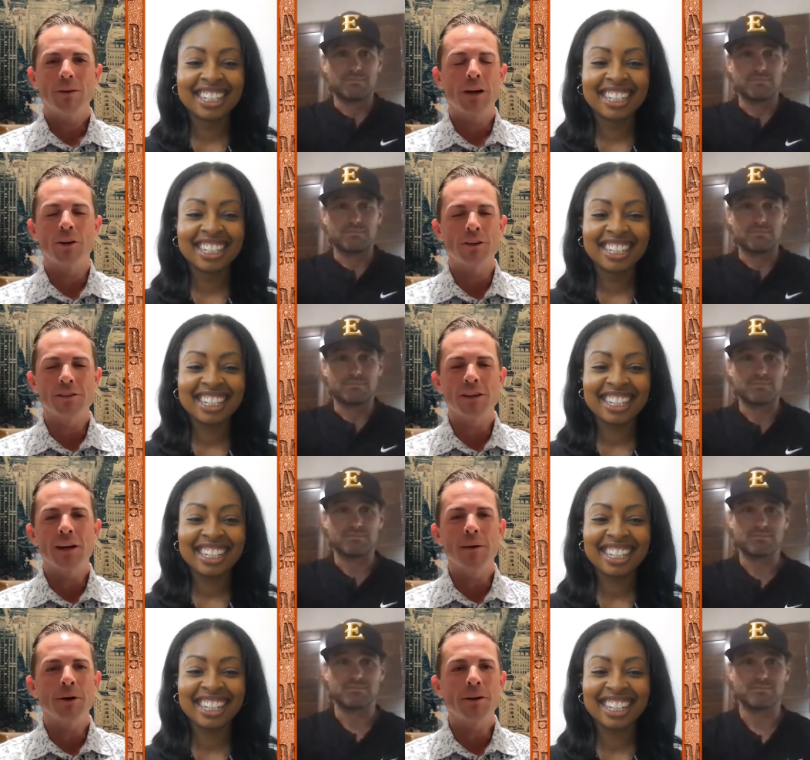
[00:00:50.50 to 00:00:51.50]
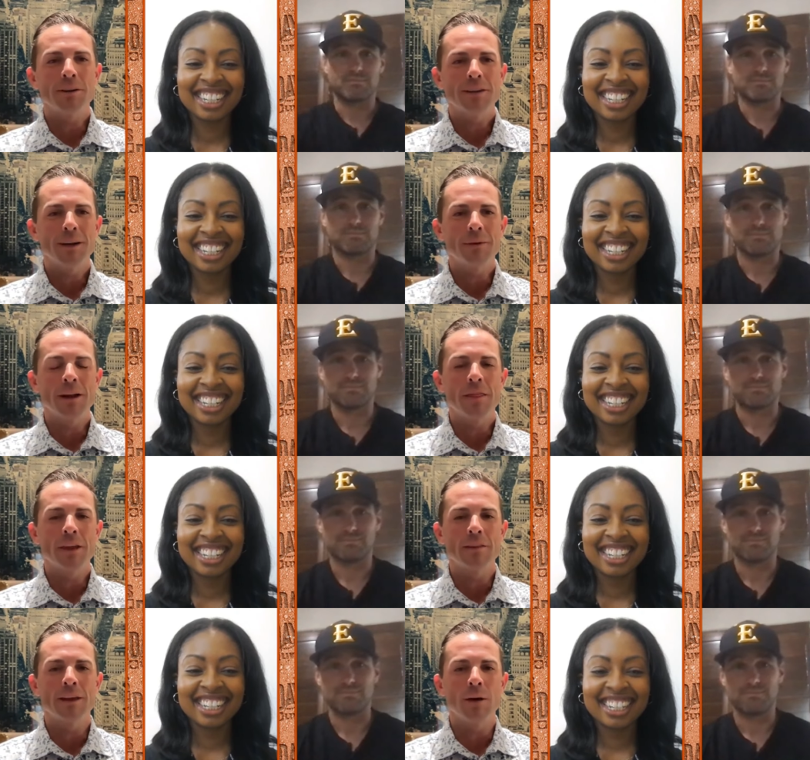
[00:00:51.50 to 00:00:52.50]
Speaker 1: I couldn't have said it any better. I mean, I
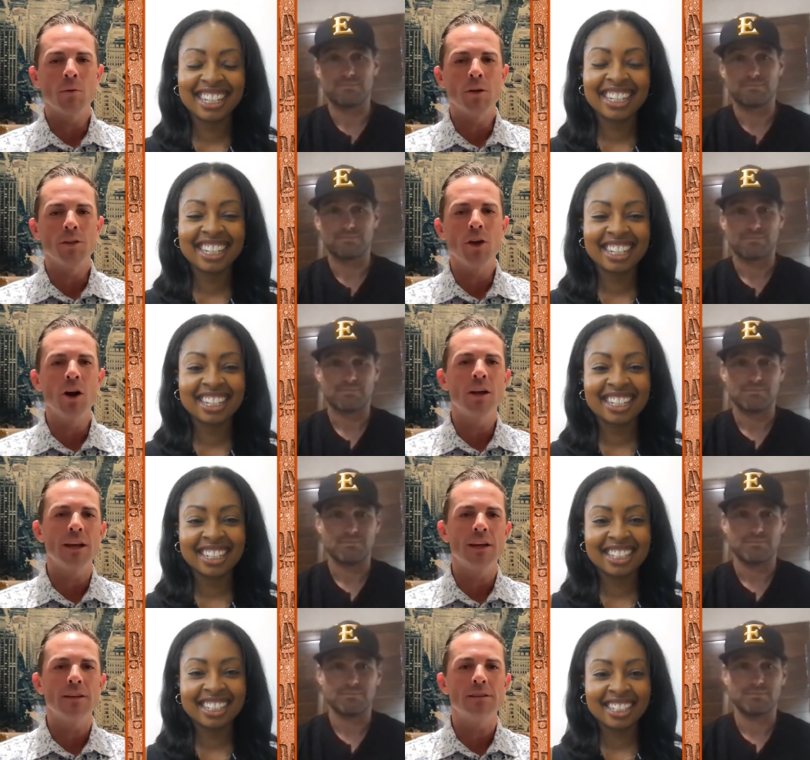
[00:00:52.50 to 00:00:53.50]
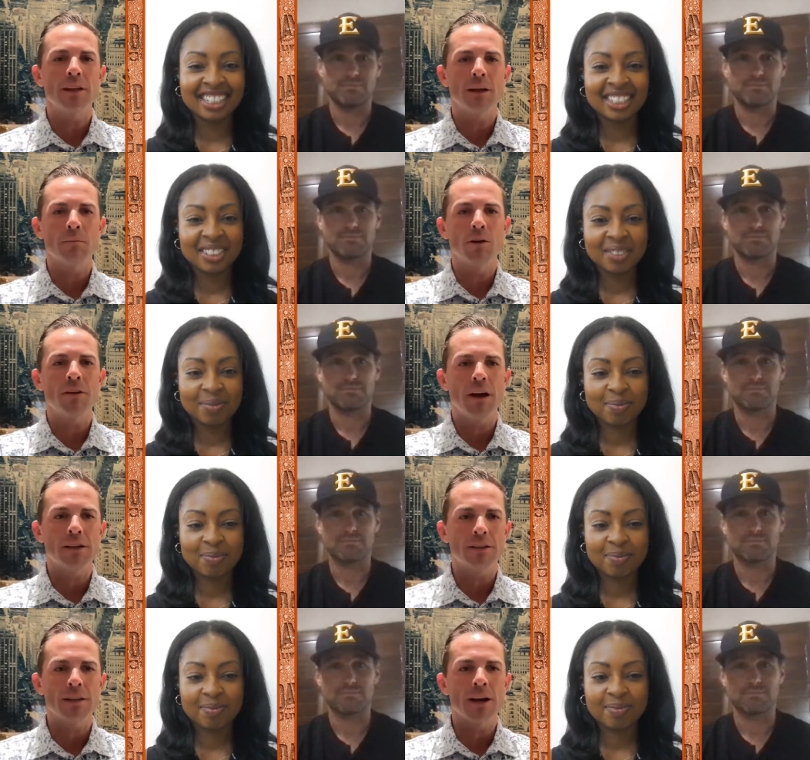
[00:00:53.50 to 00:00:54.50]
think that with young kids like Murph
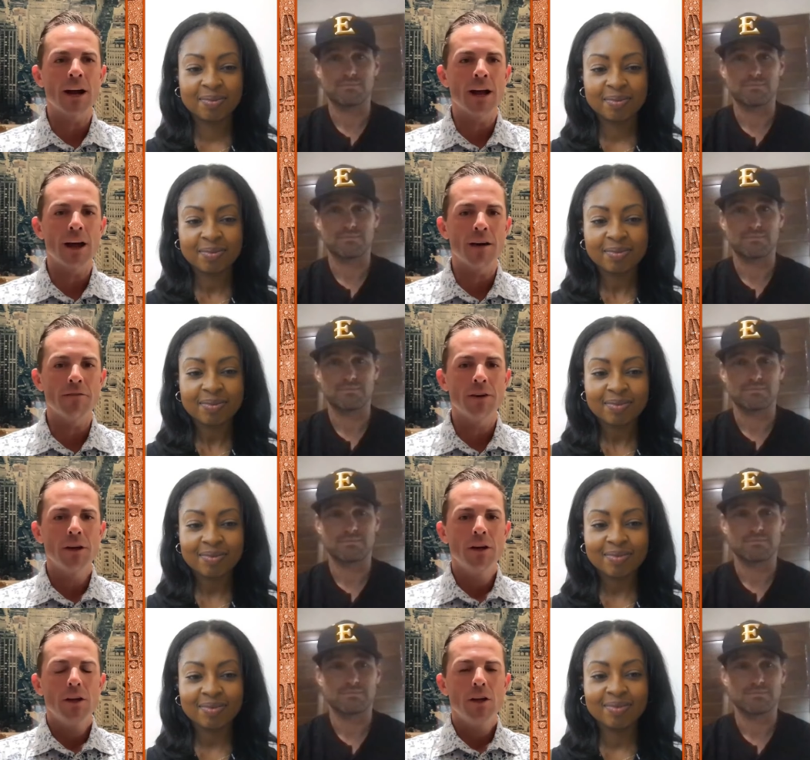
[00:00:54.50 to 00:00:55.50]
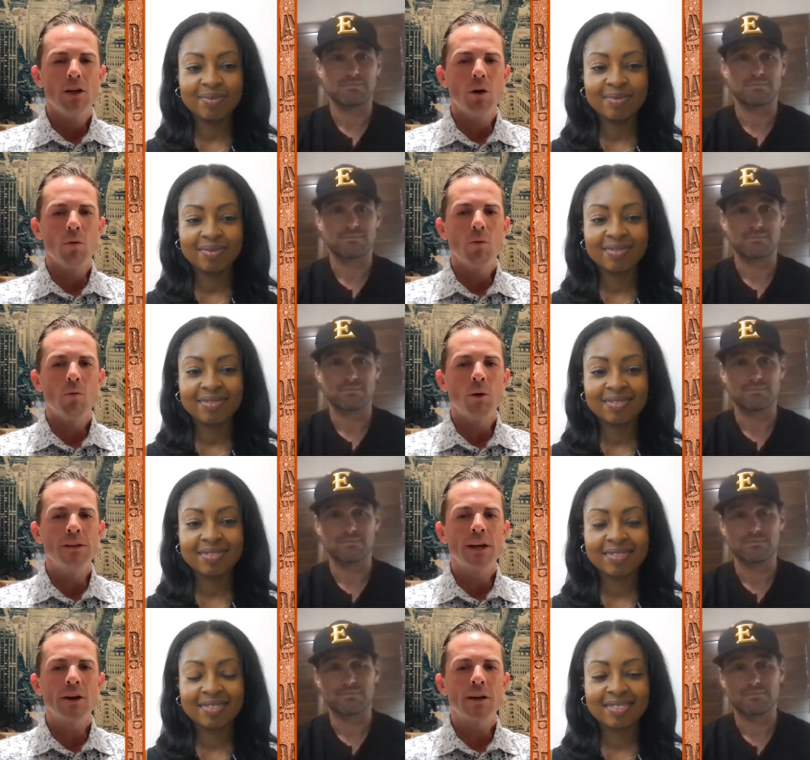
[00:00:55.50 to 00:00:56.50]
has and that I have, you know, we
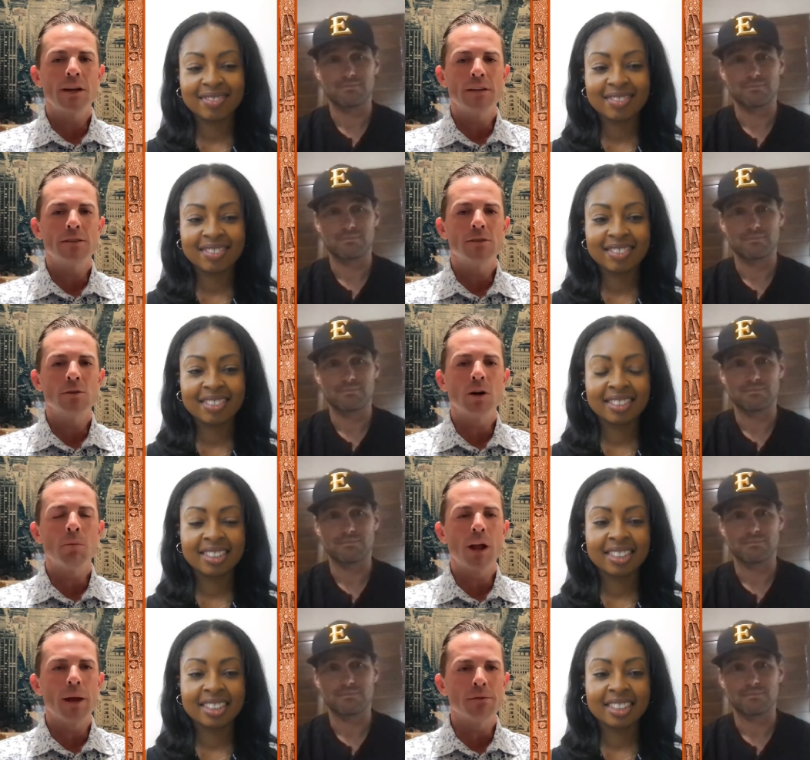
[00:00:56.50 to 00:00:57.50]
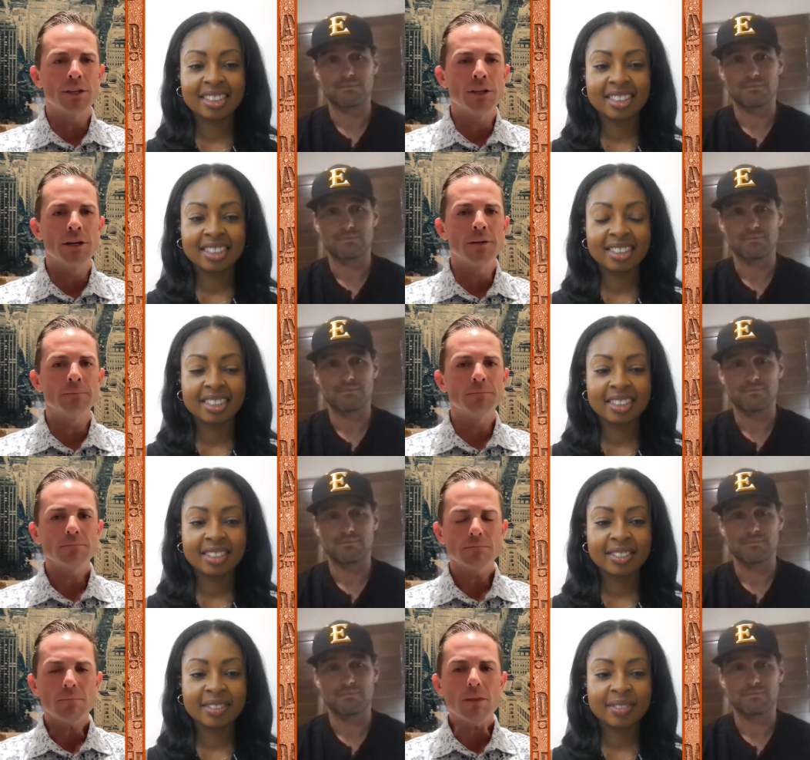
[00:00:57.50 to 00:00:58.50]
take our kids to a couple games a year,
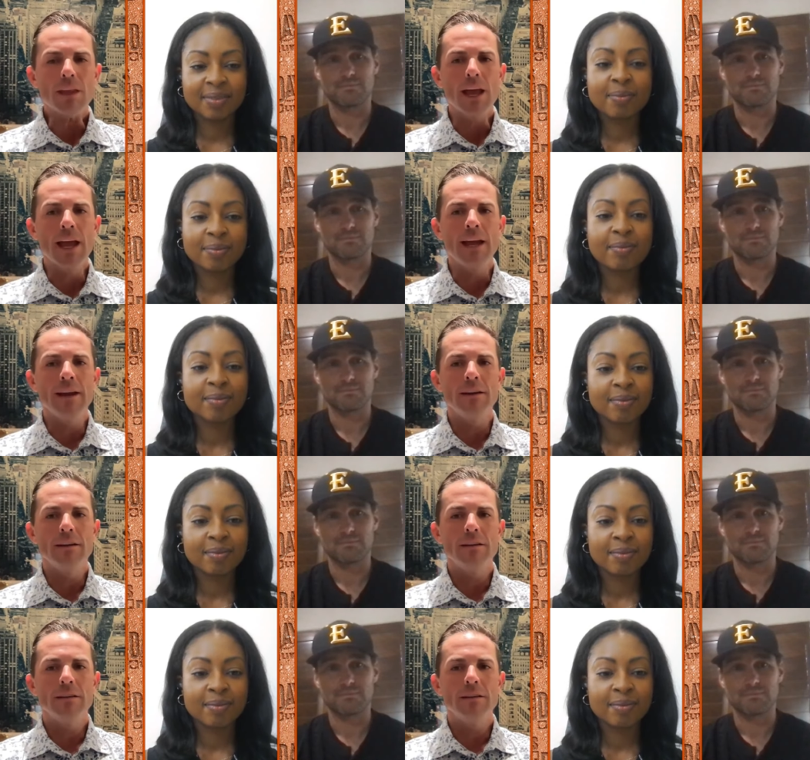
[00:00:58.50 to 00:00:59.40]
and